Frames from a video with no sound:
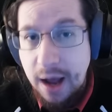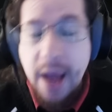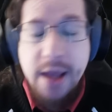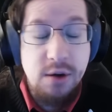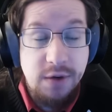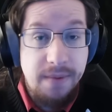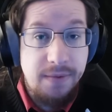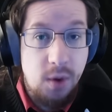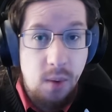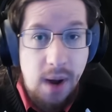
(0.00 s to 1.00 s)
I used them
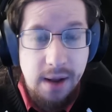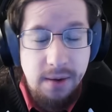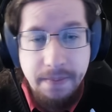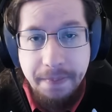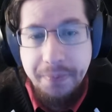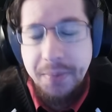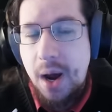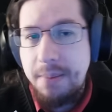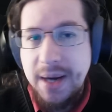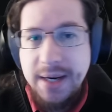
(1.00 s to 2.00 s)
for a while
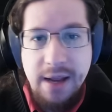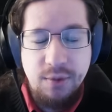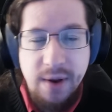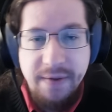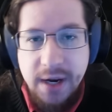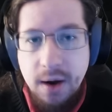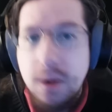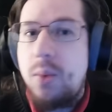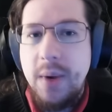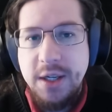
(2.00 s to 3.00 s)
on my day 3 video,
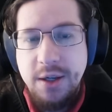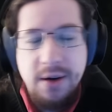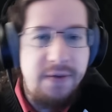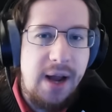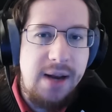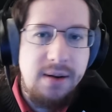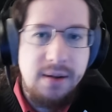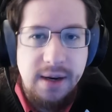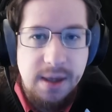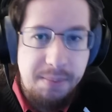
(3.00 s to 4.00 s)
which you can find
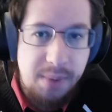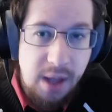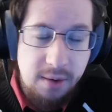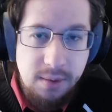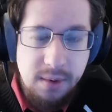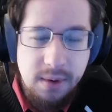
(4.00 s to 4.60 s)
linked up below,